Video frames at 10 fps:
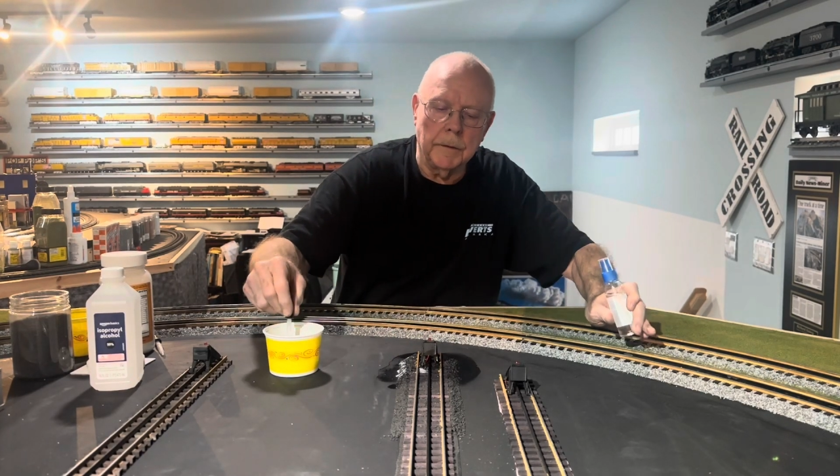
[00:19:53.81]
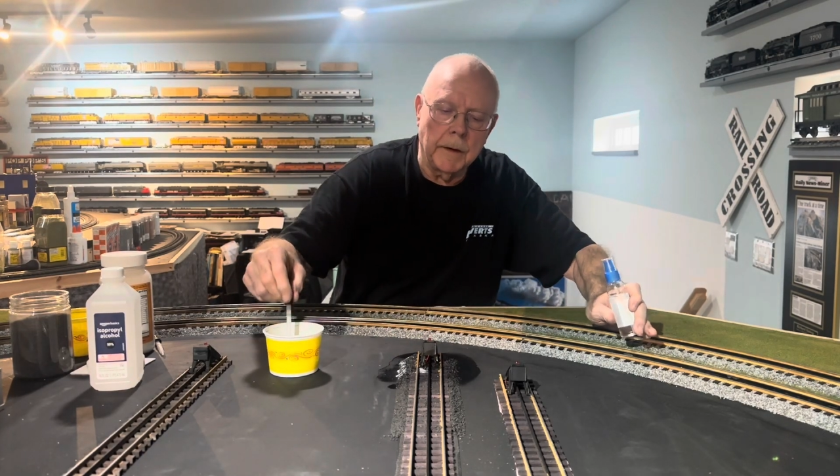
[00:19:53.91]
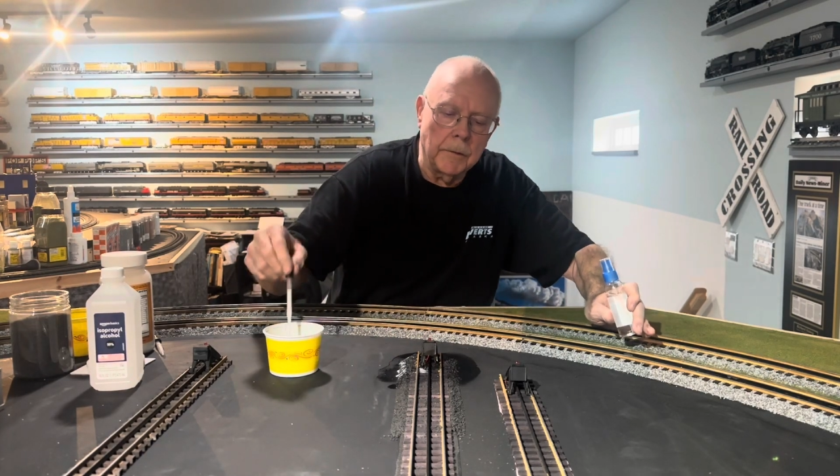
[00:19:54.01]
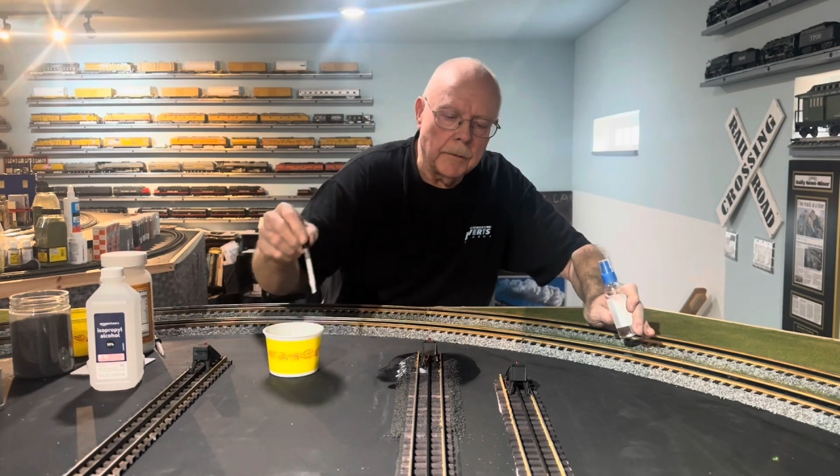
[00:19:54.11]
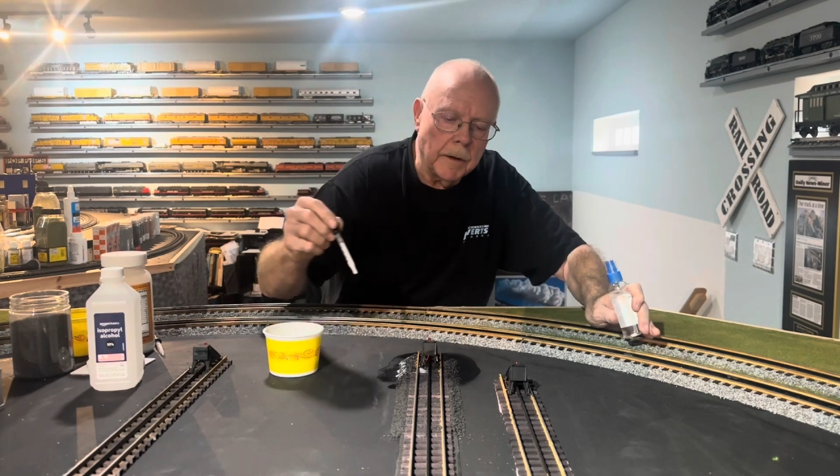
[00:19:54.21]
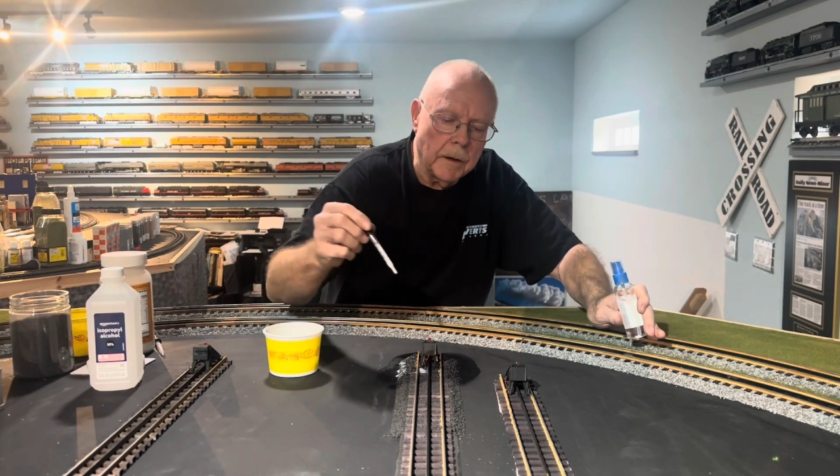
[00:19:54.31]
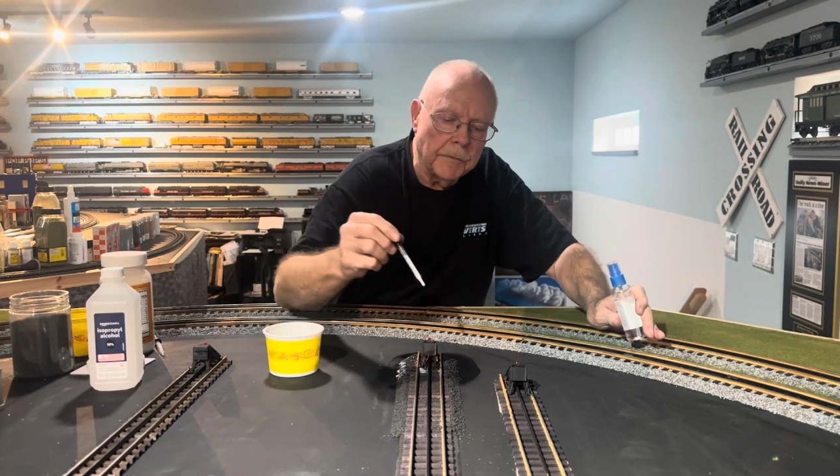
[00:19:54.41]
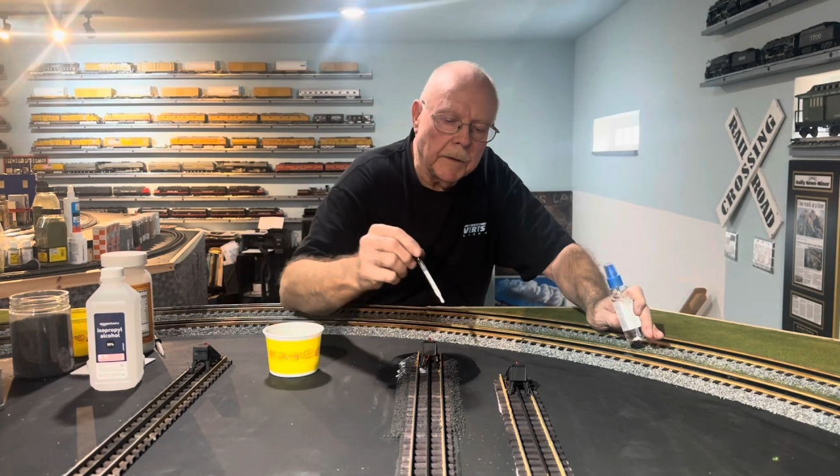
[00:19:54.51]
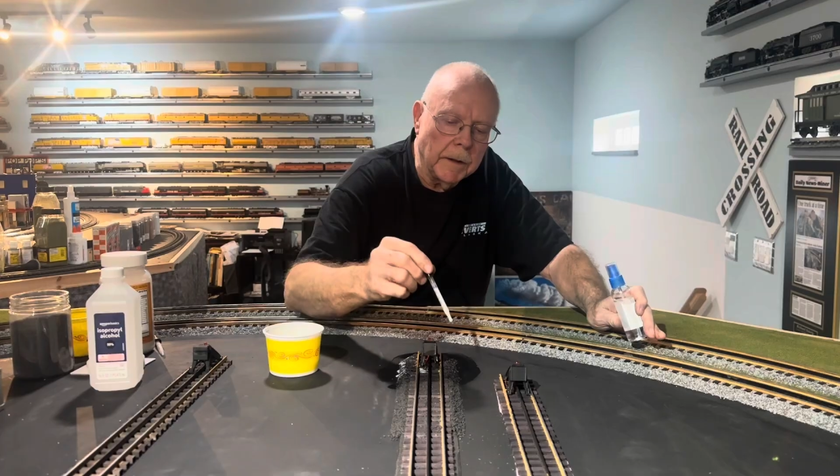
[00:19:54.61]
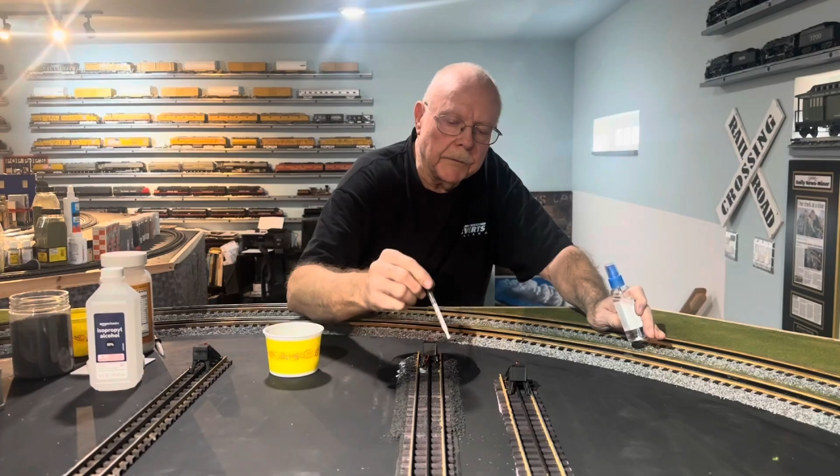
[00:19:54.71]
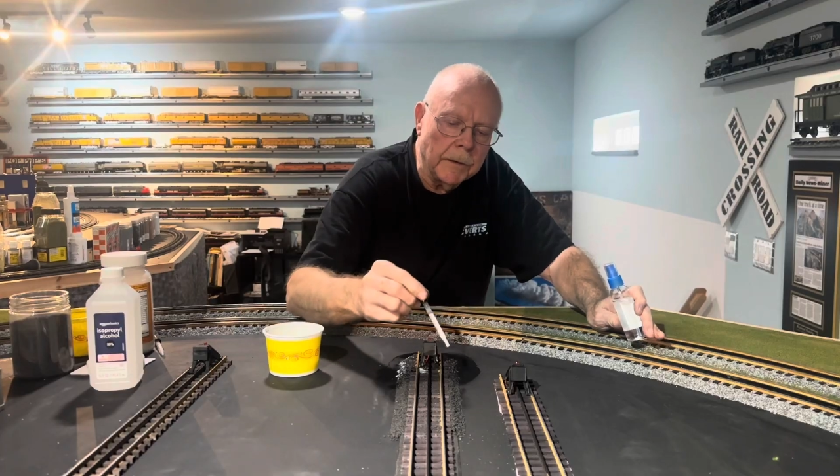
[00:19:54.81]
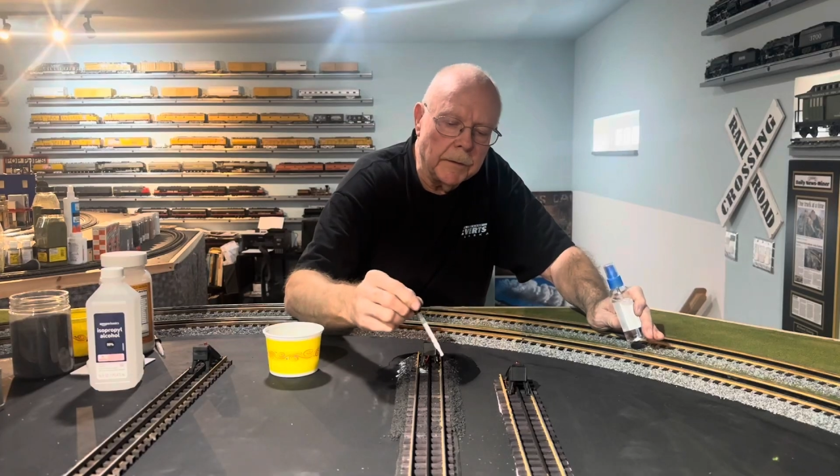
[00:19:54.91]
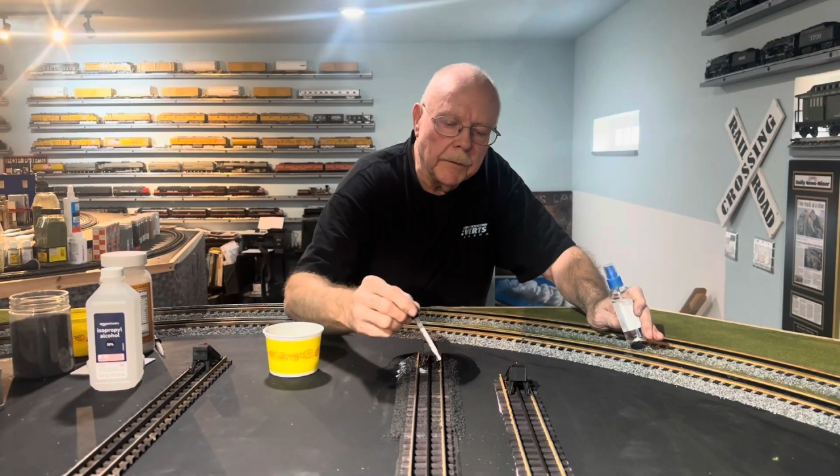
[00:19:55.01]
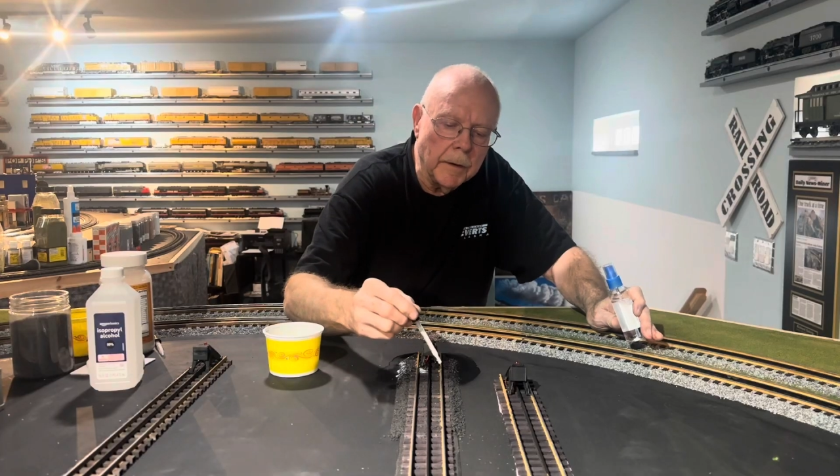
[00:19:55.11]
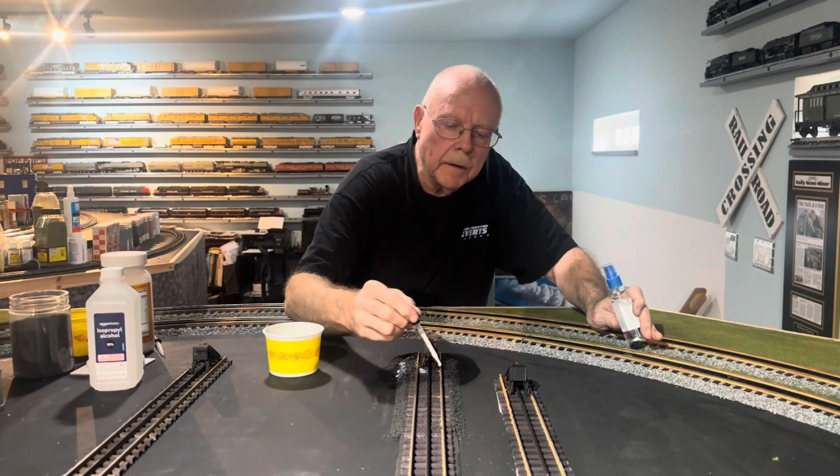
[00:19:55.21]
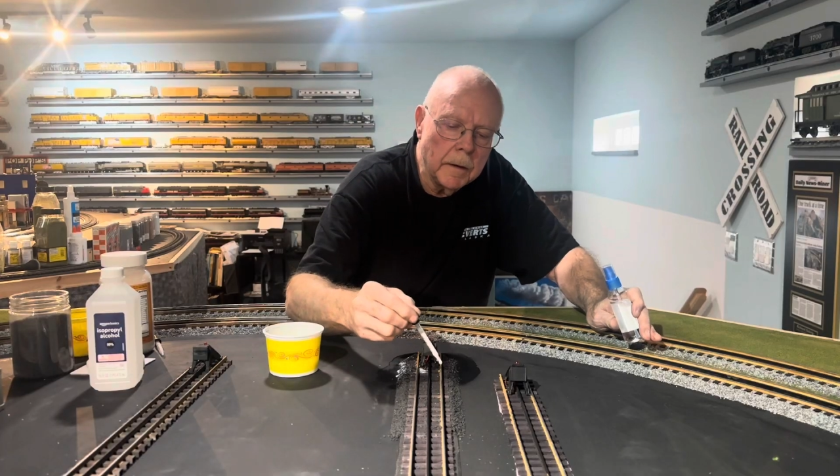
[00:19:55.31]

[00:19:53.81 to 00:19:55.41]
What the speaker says: I don't care if it gets into the...